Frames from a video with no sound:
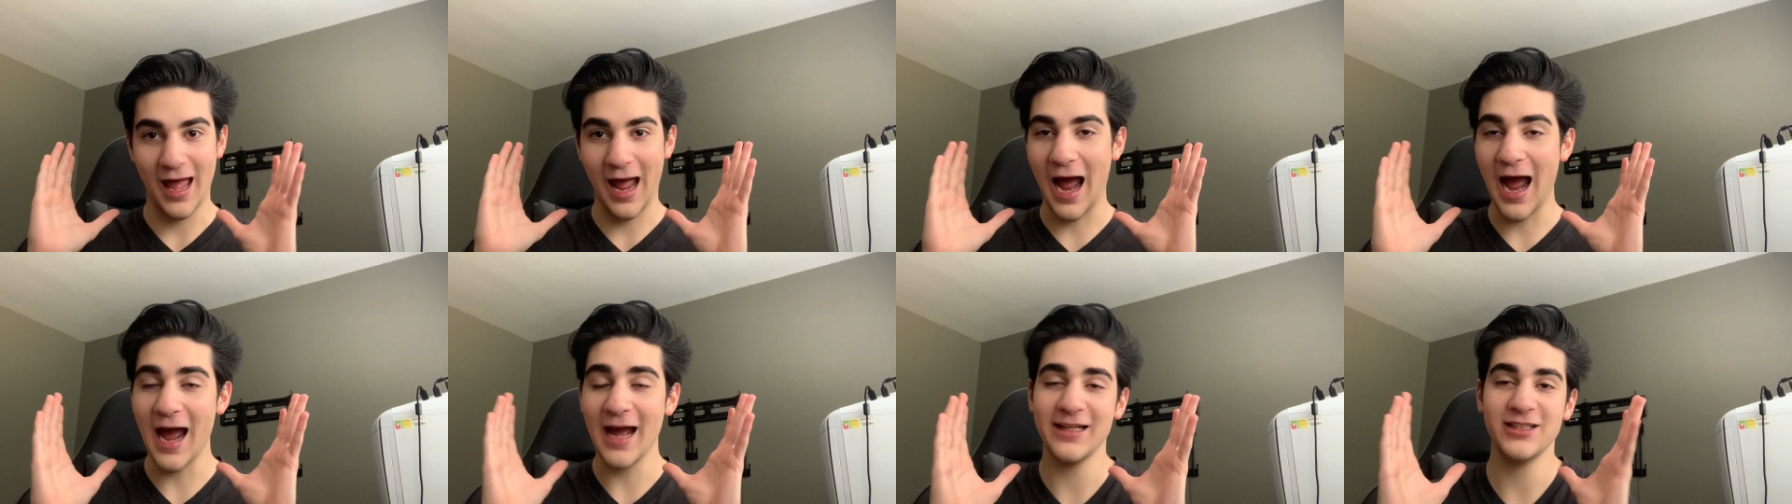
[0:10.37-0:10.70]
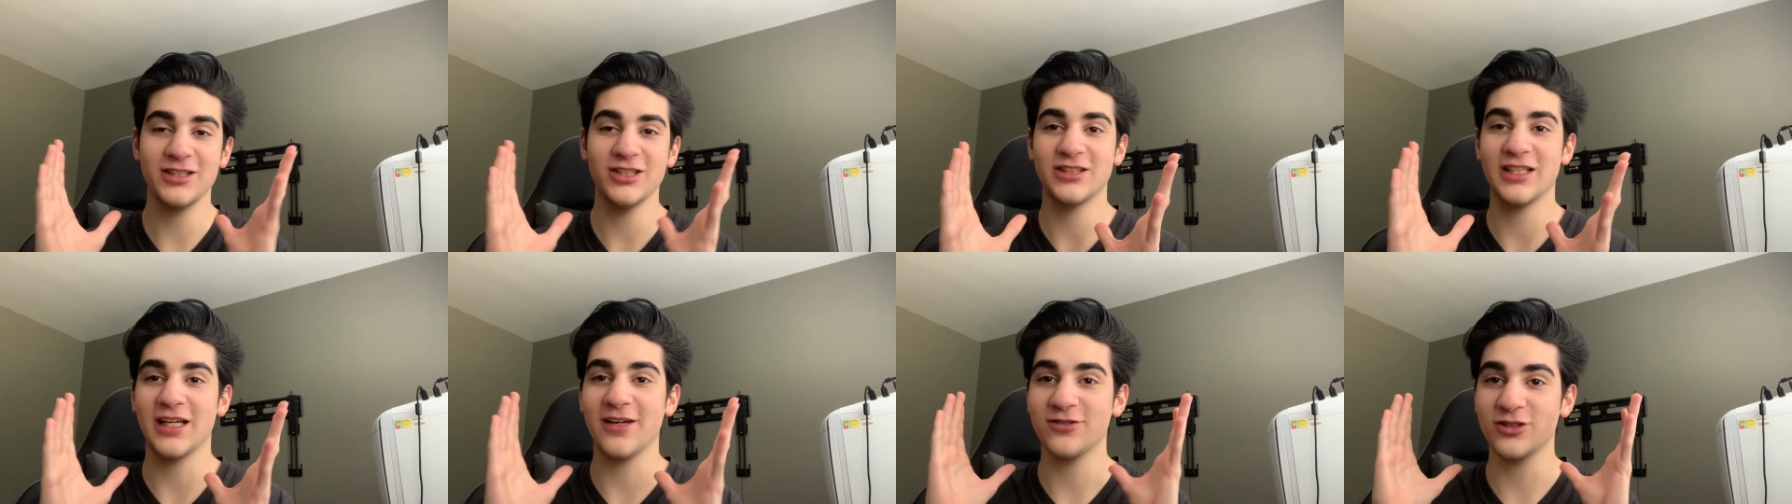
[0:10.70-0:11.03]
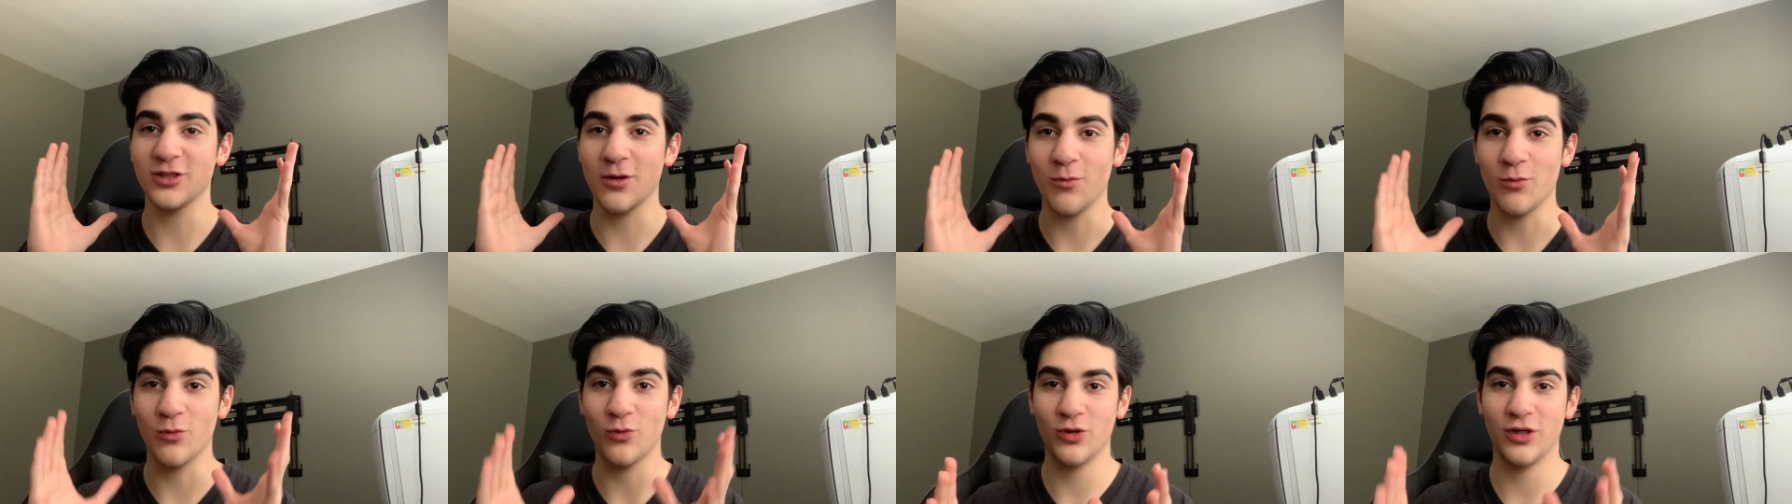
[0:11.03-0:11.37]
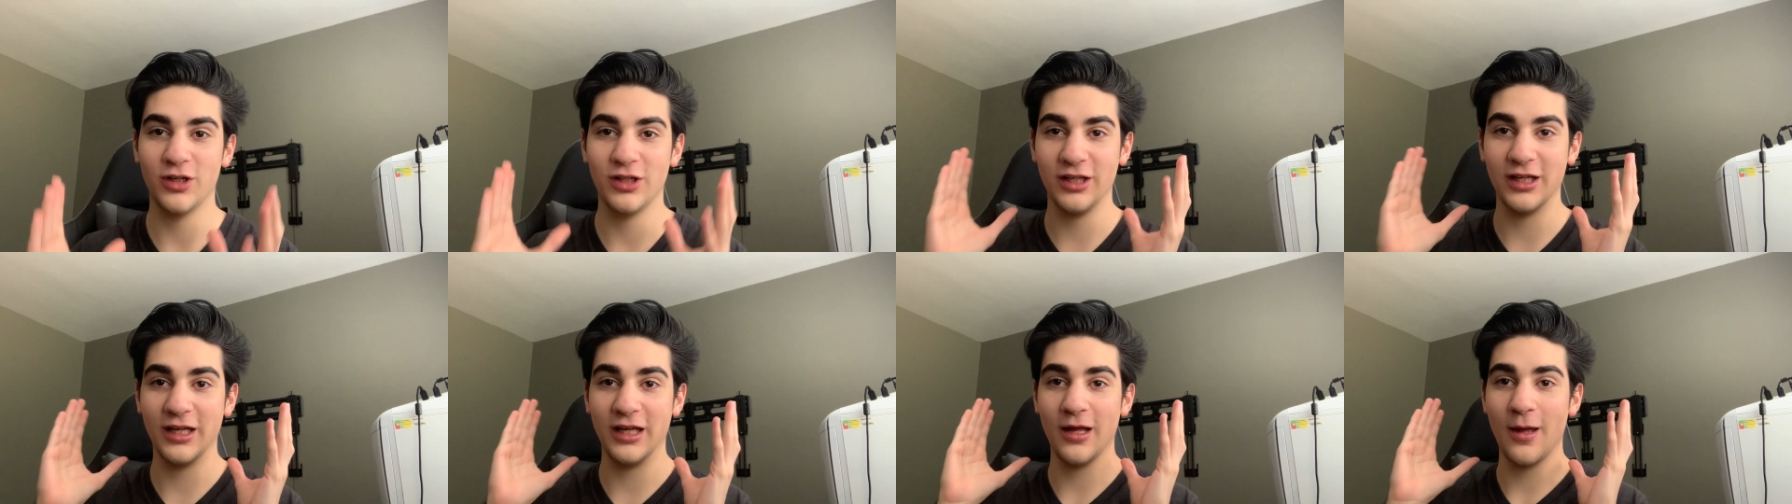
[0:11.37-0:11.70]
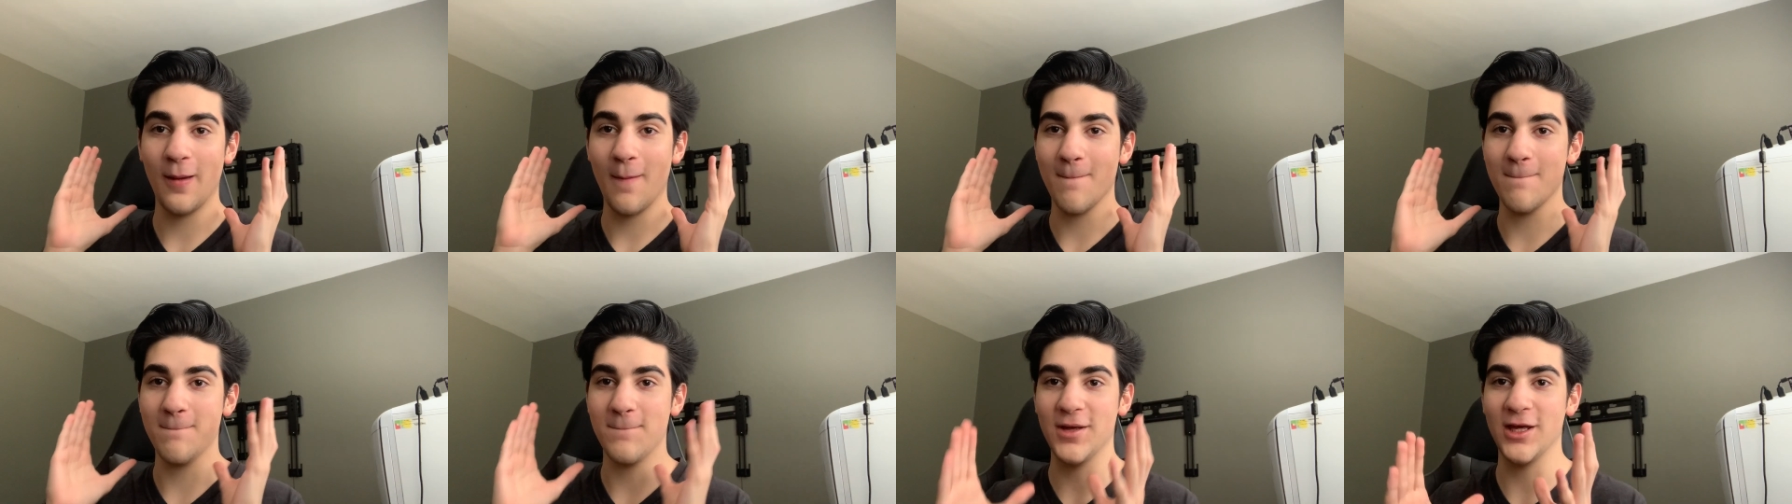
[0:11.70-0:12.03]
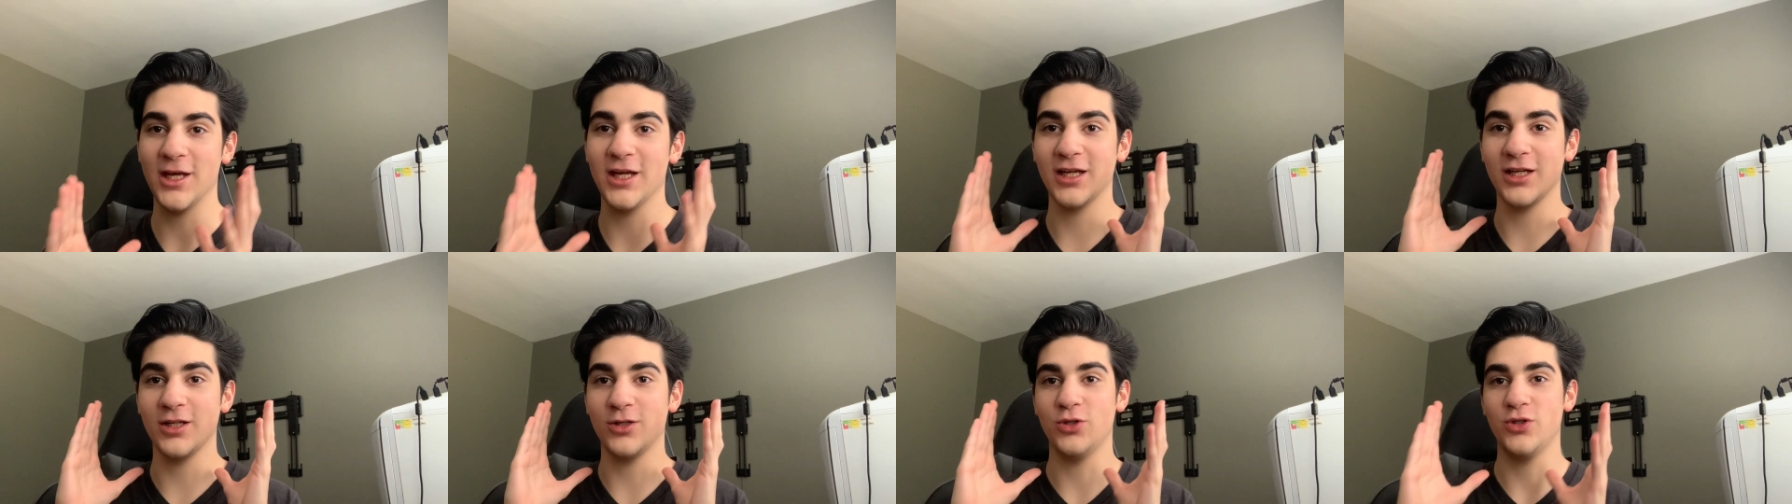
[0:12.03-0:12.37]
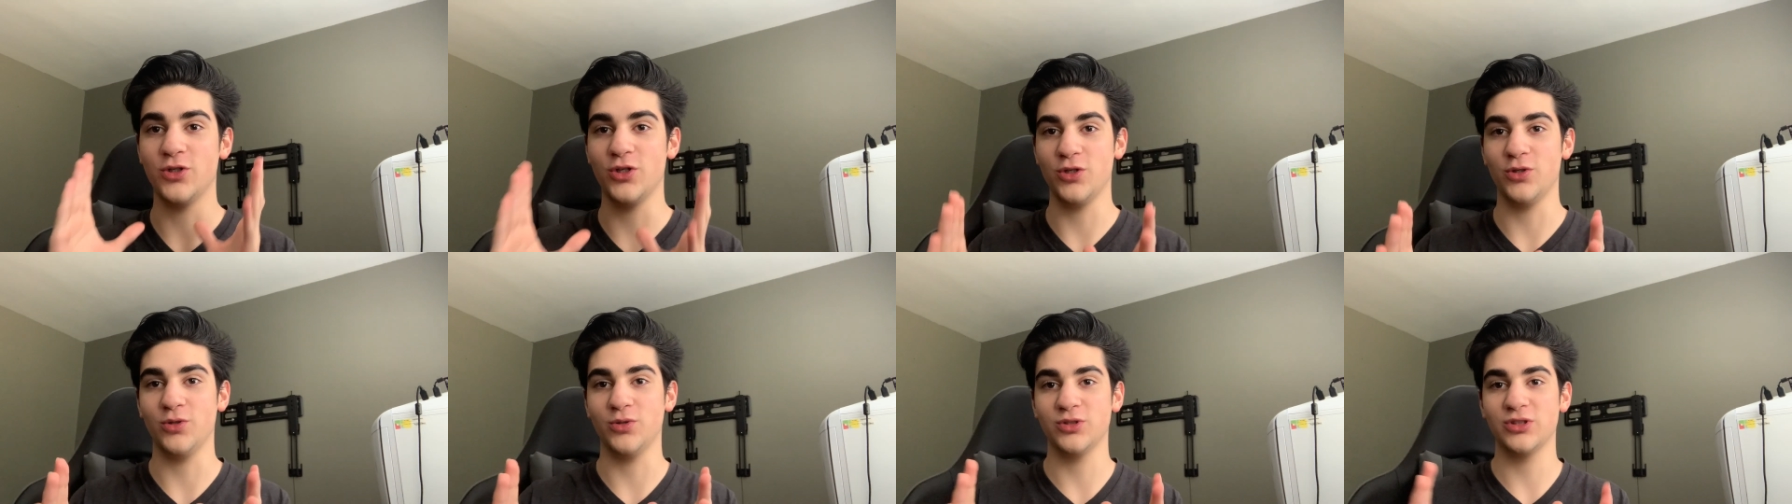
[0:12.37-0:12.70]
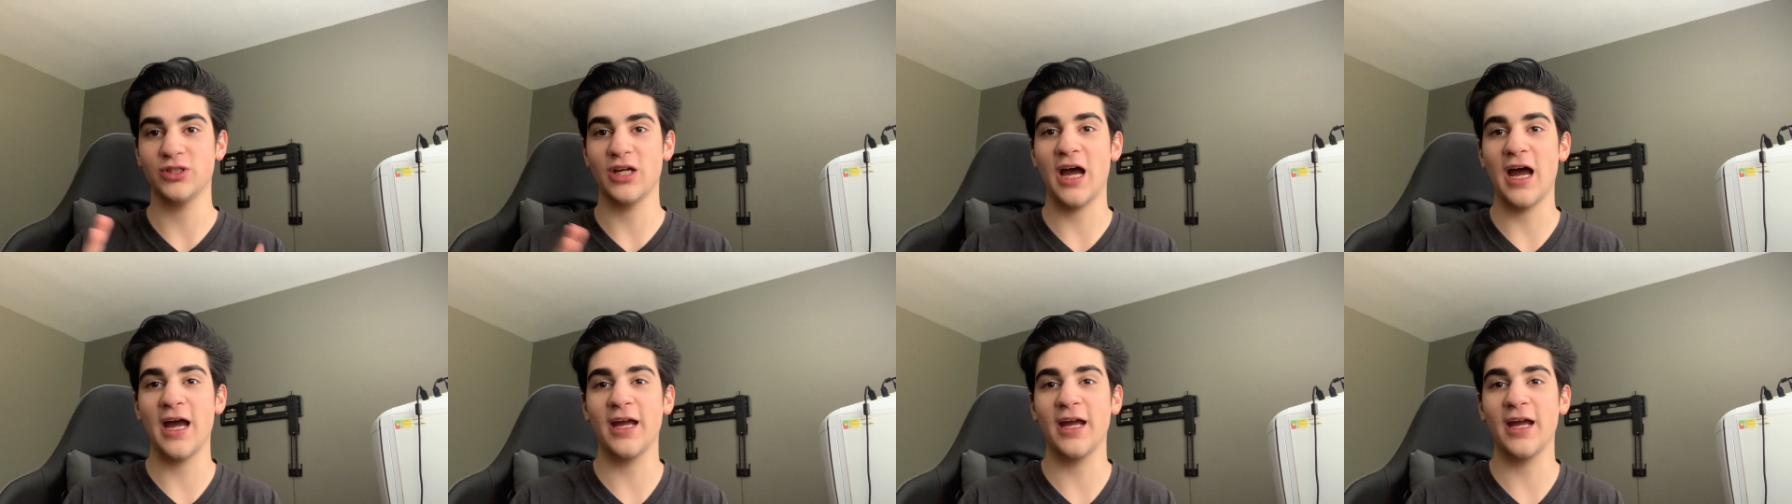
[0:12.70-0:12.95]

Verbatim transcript: I just have some really big news.